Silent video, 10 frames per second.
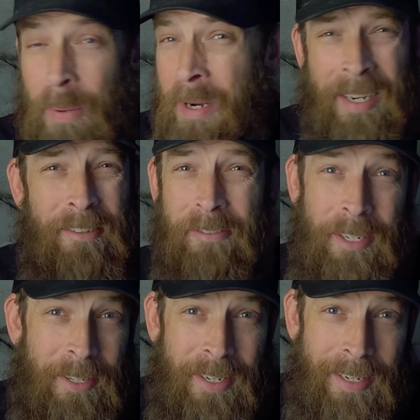I'm not going to
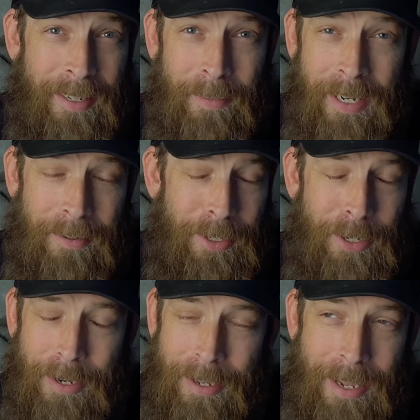finish today. I'm going to have to.
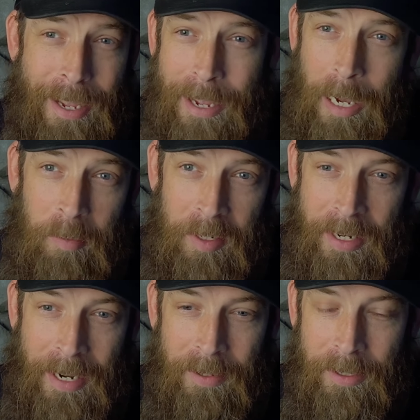St- I'm just going
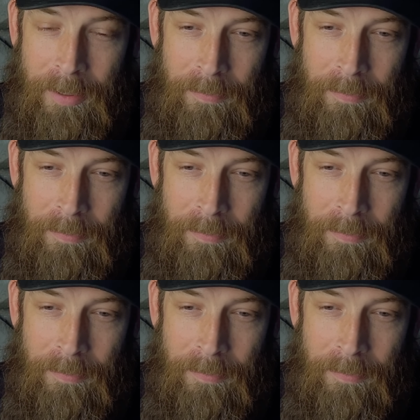to have to.